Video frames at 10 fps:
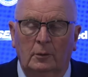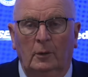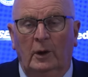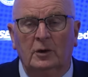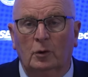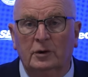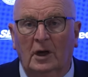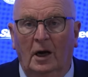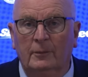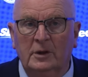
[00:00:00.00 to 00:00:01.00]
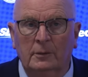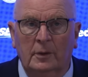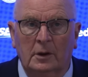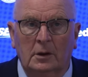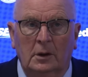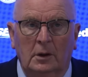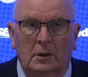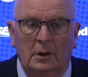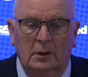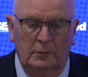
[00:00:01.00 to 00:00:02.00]
we had to go to Hampden. But
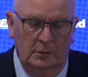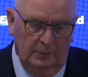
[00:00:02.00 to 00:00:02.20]
the